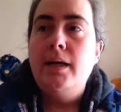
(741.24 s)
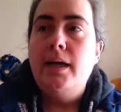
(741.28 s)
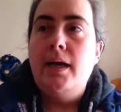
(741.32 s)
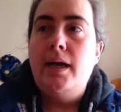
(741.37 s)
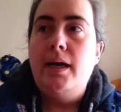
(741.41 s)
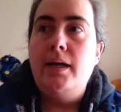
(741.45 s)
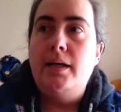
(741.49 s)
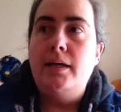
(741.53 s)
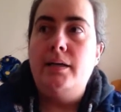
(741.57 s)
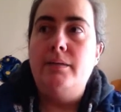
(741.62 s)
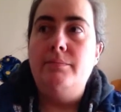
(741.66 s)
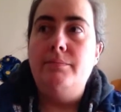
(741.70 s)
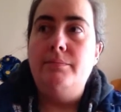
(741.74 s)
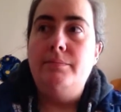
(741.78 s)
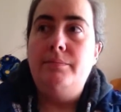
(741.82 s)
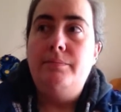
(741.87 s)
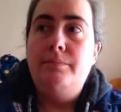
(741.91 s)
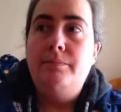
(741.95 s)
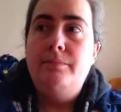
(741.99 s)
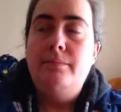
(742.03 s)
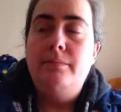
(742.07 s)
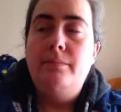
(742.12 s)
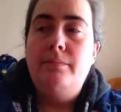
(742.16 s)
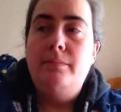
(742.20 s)

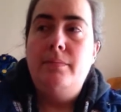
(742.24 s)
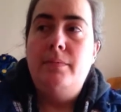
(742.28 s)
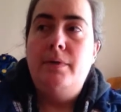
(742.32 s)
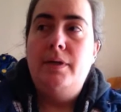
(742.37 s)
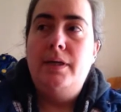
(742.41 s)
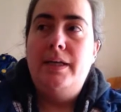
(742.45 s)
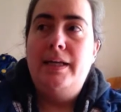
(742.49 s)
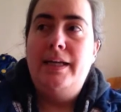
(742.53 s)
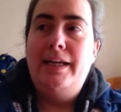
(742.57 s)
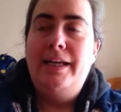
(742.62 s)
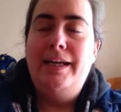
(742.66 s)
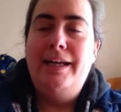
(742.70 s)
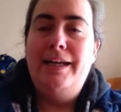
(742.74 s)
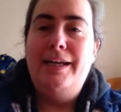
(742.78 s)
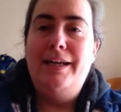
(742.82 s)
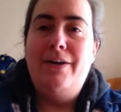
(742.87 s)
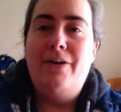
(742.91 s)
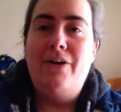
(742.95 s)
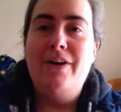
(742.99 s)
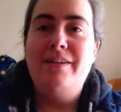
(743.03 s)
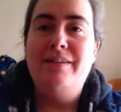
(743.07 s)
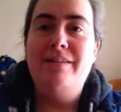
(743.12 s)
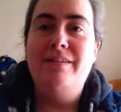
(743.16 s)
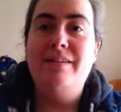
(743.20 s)

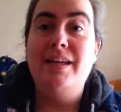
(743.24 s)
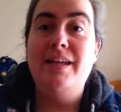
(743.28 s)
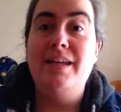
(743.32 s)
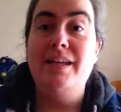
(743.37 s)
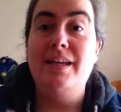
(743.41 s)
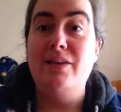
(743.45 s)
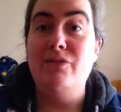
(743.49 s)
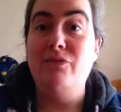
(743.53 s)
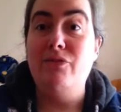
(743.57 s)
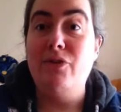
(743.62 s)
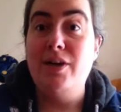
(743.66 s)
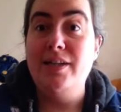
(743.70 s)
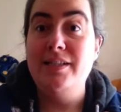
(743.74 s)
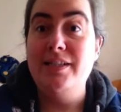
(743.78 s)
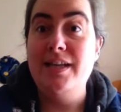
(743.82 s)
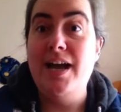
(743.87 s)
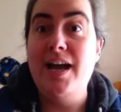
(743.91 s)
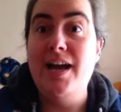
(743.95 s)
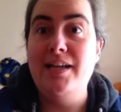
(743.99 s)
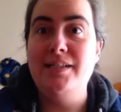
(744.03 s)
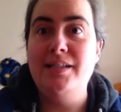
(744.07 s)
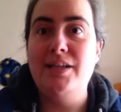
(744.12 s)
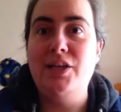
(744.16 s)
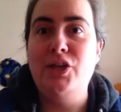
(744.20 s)
I think if I'd
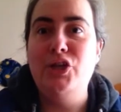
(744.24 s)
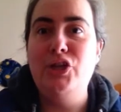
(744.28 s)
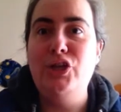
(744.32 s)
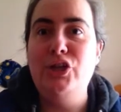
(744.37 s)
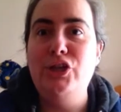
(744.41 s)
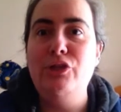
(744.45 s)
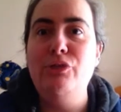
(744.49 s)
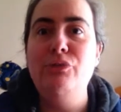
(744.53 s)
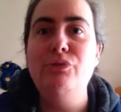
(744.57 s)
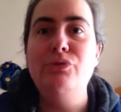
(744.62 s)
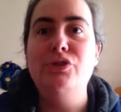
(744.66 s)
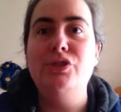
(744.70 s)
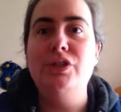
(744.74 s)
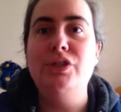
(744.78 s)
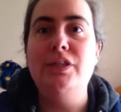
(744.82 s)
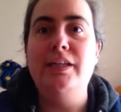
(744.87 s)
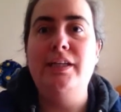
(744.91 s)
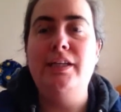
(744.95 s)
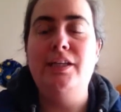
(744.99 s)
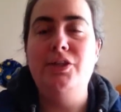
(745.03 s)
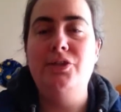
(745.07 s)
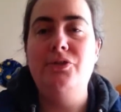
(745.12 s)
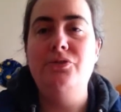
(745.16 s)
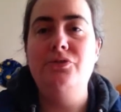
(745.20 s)
had a hugely,
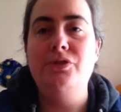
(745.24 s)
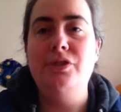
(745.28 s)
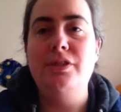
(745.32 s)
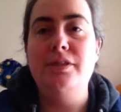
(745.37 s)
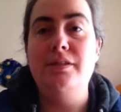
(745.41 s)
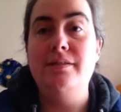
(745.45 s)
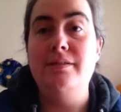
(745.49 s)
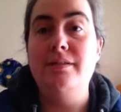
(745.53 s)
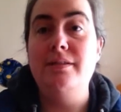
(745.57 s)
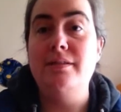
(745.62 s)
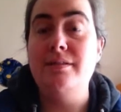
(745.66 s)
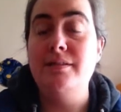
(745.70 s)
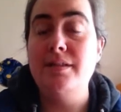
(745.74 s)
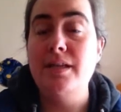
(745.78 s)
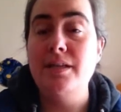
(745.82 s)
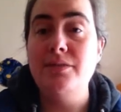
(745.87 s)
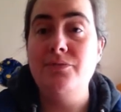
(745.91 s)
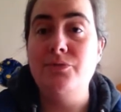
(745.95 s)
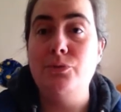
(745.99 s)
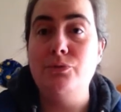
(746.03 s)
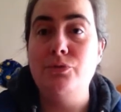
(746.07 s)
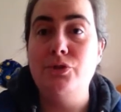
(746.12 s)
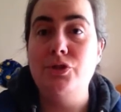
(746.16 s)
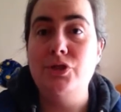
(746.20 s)
hugely
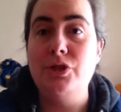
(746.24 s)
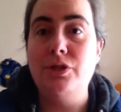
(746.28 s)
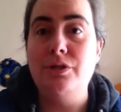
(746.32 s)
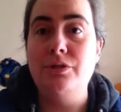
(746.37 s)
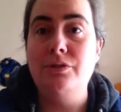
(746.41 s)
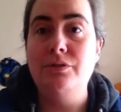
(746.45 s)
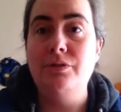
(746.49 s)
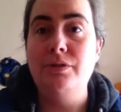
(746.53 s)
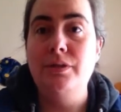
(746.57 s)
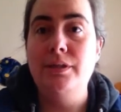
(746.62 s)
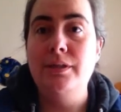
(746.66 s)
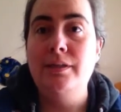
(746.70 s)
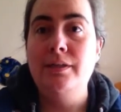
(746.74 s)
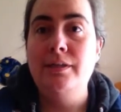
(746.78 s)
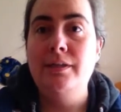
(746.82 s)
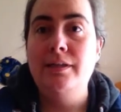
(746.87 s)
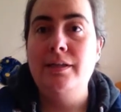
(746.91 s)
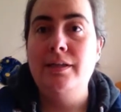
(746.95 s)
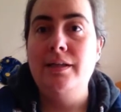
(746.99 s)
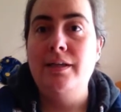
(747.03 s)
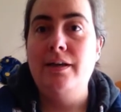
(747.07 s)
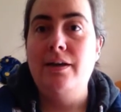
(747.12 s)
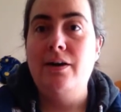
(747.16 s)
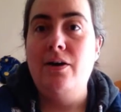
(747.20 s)
successful show,
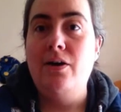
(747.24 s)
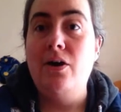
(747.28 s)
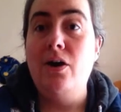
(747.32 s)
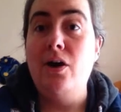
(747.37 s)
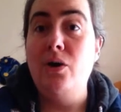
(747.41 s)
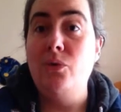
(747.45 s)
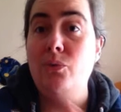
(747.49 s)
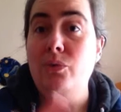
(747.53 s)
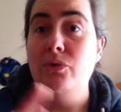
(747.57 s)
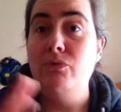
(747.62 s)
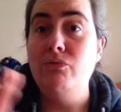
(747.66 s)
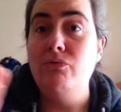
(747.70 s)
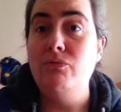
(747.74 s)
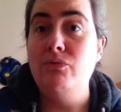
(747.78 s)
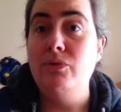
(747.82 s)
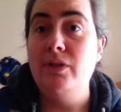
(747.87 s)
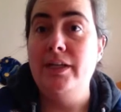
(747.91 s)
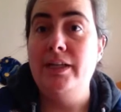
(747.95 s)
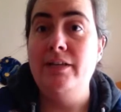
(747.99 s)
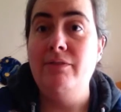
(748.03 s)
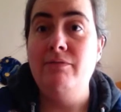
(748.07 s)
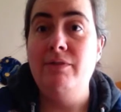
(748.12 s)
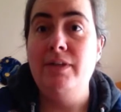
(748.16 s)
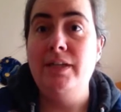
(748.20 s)
I would
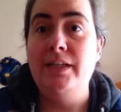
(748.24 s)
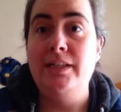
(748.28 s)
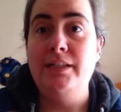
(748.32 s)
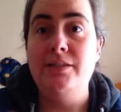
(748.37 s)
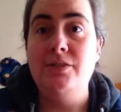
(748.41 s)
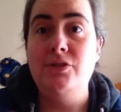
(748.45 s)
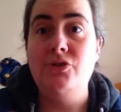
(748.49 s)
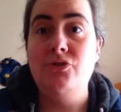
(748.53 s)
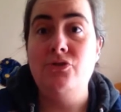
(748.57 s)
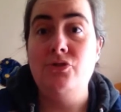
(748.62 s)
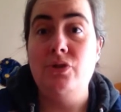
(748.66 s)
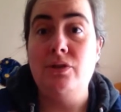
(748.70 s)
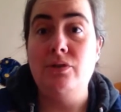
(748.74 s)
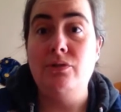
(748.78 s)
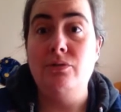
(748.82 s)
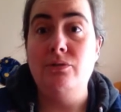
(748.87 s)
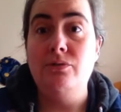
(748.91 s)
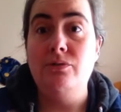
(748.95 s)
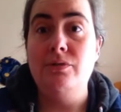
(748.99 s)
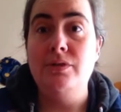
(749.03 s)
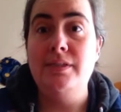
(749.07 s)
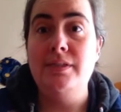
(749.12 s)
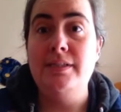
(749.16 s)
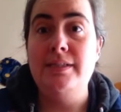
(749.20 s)
really, really
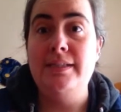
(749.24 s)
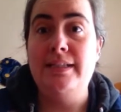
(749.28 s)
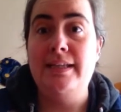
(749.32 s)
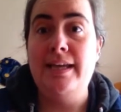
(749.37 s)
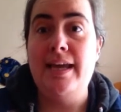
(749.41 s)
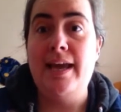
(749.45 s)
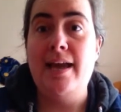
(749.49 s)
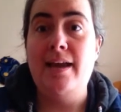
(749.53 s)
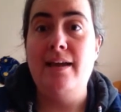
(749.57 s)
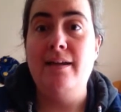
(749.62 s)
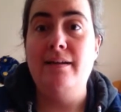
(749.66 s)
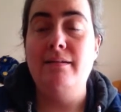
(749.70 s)
struggle to get